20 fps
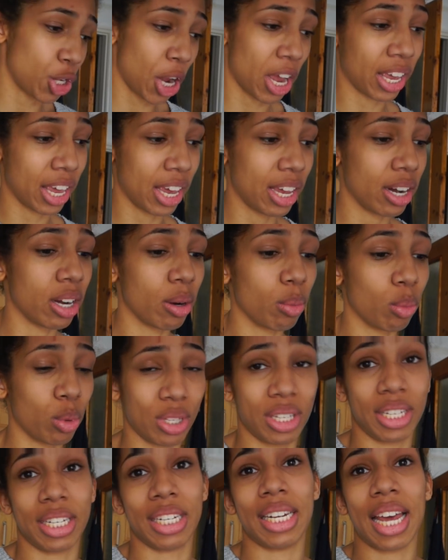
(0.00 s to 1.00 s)
check-in
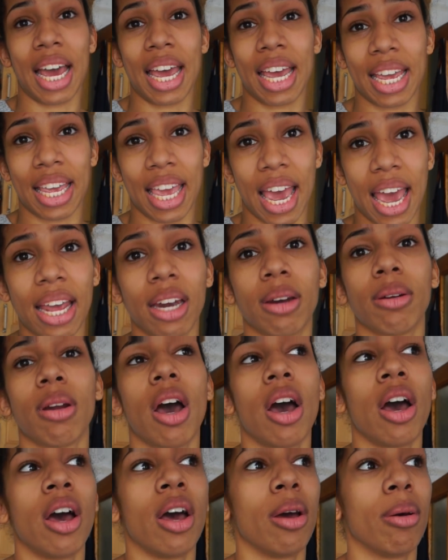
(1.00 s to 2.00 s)
was today
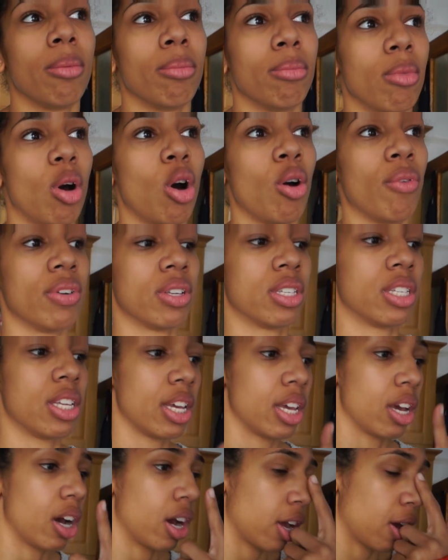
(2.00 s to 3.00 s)
again. Um,
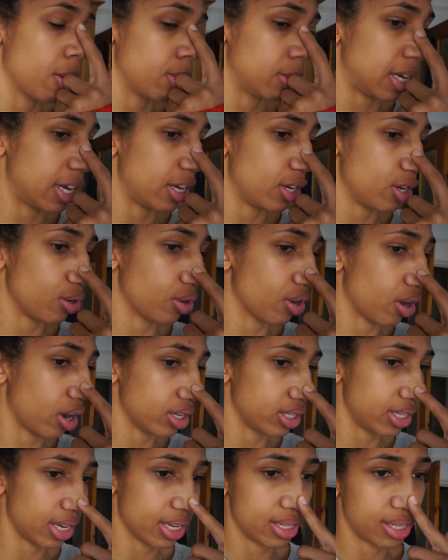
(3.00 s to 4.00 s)
obviously I updated you
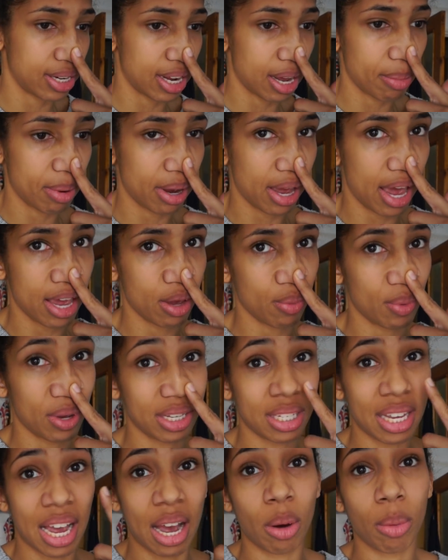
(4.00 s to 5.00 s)
guys yesterday my eight
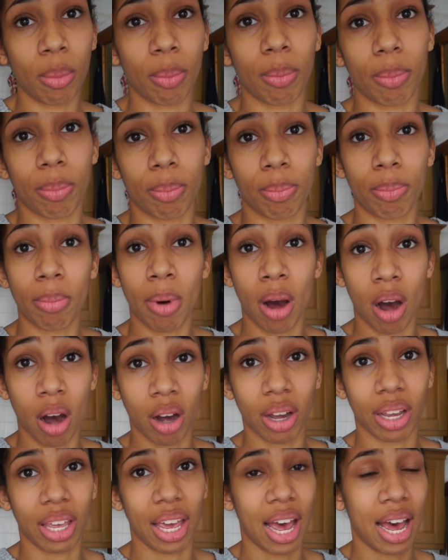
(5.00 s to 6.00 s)
weeks out
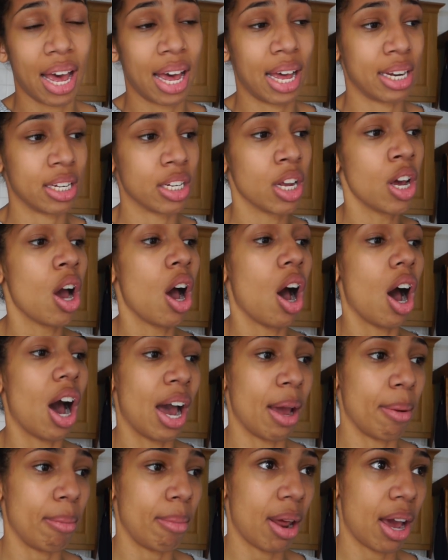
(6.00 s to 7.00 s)
mark, and
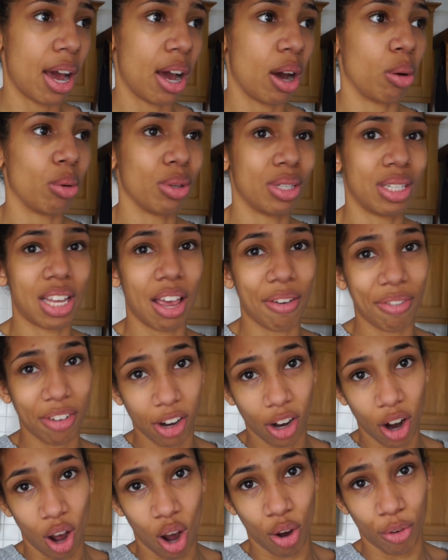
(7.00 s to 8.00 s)
I'm now seven
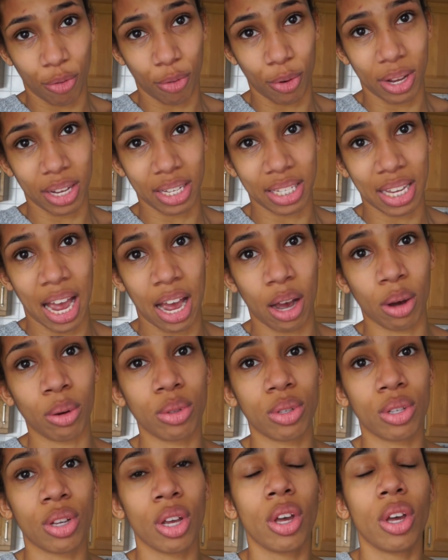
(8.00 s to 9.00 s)
and a half weeks
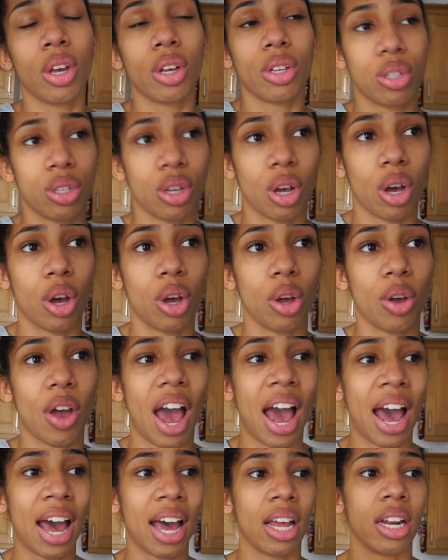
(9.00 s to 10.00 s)
out. So,
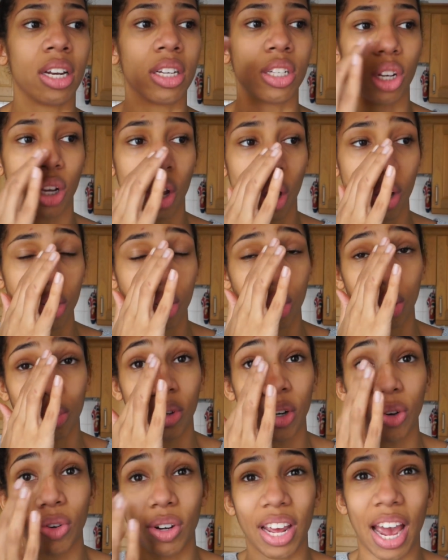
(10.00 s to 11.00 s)
and coach is
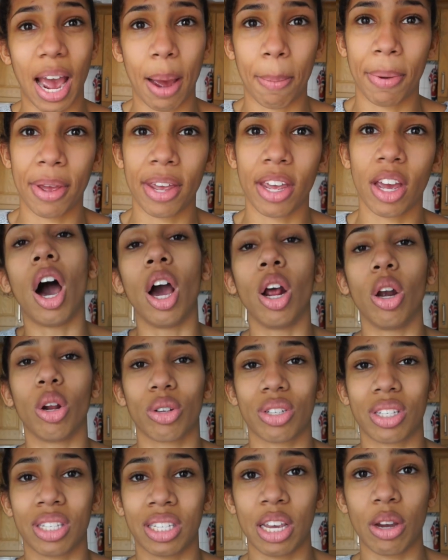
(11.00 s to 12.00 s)
really, really happy. I
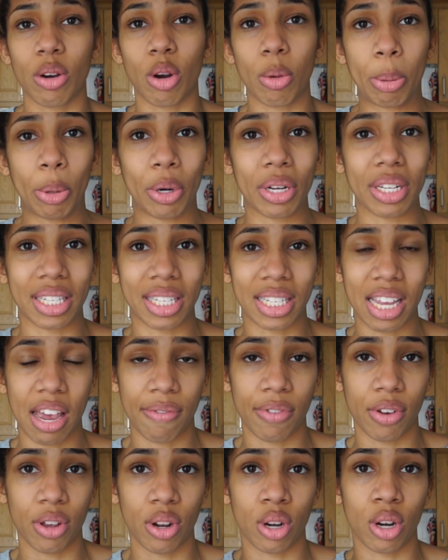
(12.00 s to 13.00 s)
lost zero point
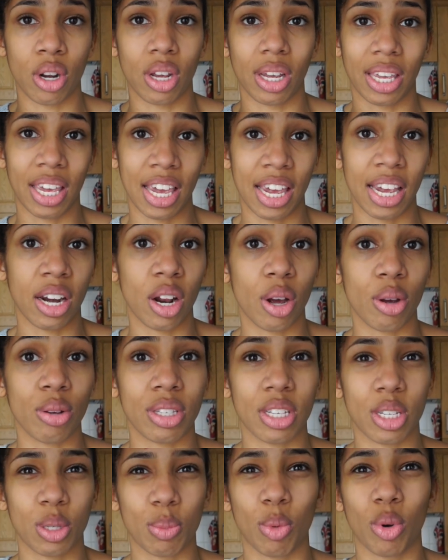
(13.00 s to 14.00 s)
seven
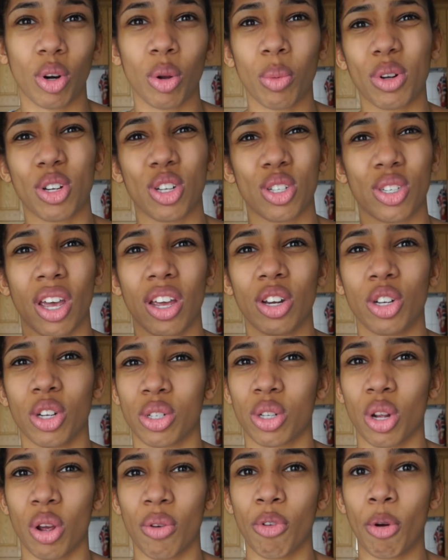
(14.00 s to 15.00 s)
kilos this morning, which is like
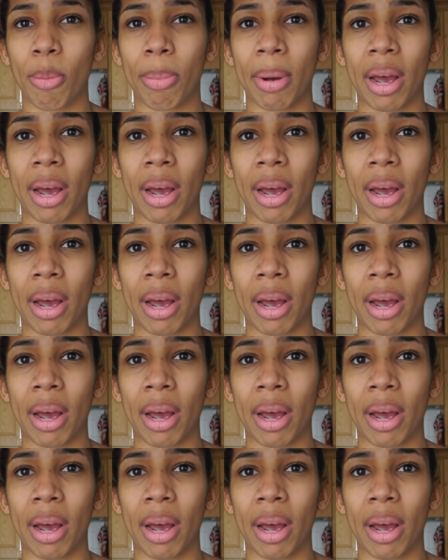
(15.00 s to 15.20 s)
just over a